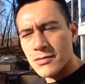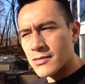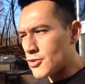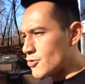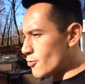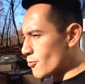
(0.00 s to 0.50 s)

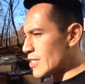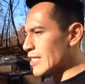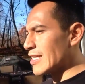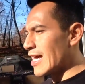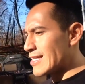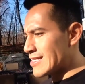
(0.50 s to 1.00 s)
Then you can
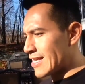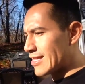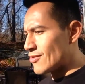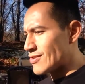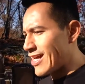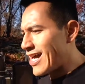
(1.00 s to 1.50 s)
realize that
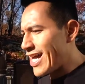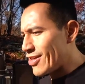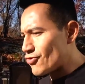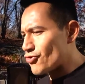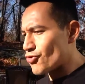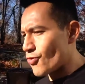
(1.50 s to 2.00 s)
there's a
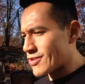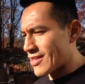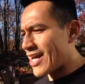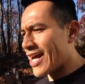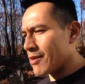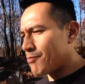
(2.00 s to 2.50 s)
higher source,
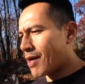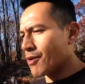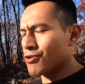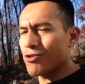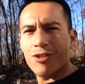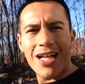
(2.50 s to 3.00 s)
a higher
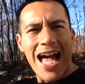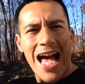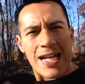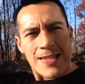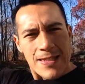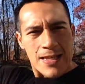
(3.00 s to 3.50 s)
power that you could
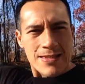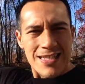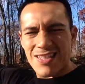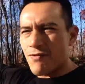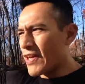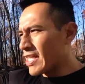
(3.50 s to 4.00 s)
access
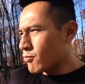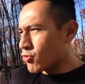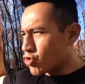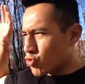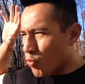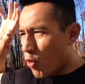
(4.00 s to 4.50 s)
that's
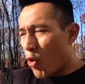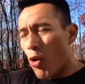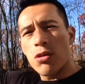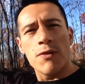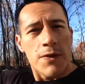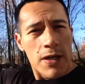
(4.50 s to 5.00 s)
available to
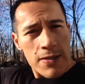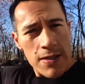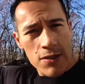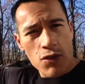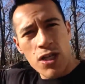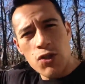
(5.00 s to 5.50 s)
all of us
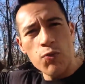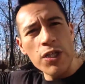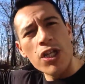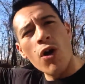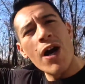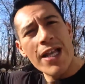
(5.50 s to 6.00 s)
as long as we
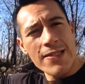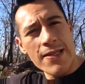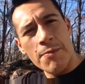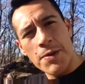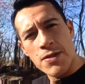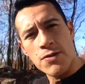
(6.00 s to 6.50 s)
know how to
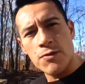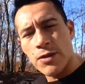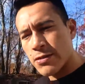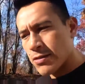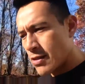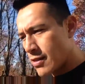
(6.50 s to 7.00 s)
tap into
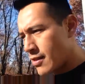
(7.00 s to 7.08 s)
it.